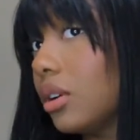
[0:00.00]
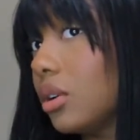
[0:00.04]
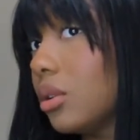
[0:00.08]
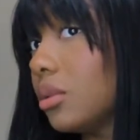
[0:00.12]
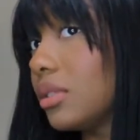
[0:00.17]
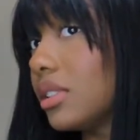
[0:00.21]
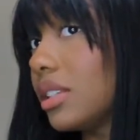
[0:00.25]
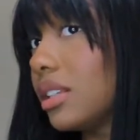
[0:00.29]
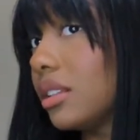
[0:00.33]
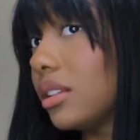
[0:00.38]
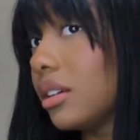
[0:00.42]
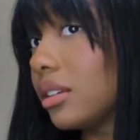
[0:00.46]
Oh,
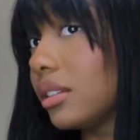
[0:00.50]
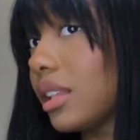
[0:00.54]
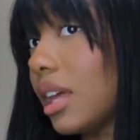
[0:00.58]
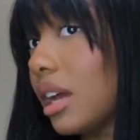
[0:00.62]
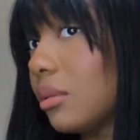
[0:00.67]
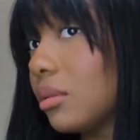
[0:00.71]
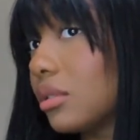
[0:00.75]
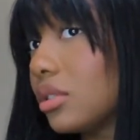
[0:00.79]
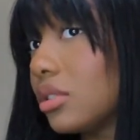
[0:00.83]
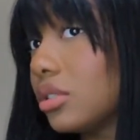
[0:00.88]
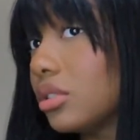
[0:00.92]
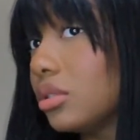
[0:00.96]
see, look, that
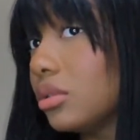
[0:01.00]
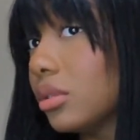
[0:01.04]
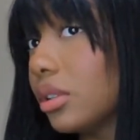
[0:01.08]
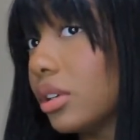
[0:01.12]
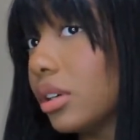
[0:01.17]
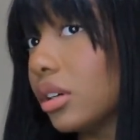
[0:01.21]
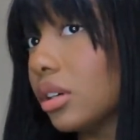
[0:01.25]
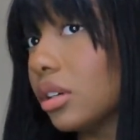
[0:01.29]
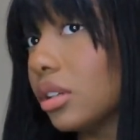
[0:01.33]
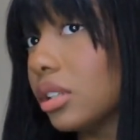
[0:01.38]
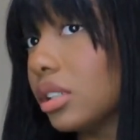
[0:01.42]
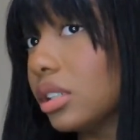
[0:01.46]
was too
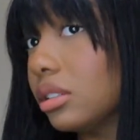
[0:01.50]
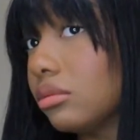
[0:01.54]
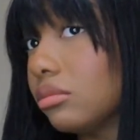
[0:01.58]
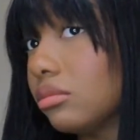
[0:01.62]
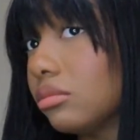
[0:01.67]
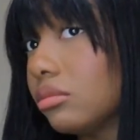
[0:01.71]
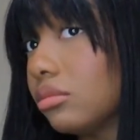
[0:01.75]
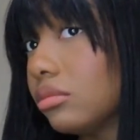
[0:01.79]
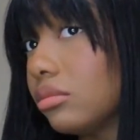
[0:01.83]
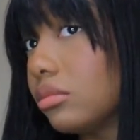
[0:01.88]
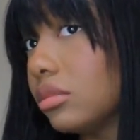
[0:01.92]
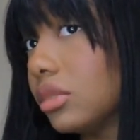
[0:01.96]
curly.
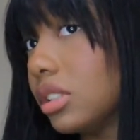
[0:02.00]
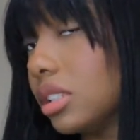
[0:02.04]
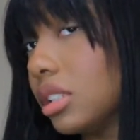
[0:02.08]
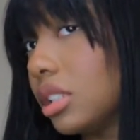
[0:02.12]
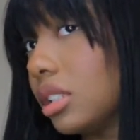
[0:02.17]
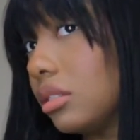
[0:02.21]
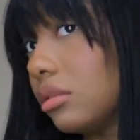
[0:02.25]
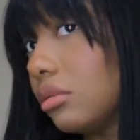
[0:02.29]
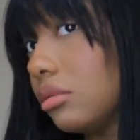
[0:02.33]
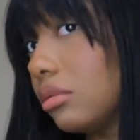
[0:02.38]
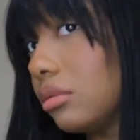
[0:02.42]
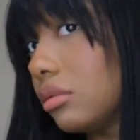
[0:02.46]

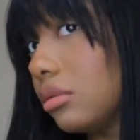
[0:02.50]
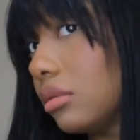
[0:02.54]
See?